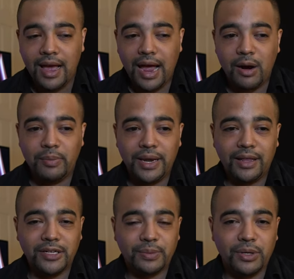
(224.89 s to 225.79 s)
I will be
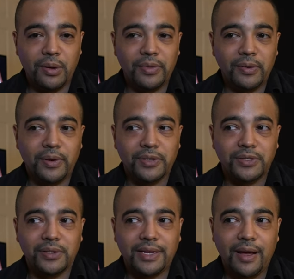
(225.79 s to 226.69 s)
eligible to open their
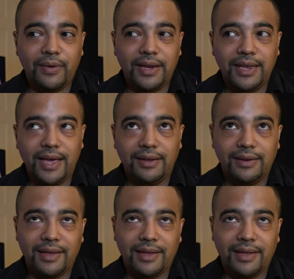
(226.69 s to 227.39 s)
personal account again.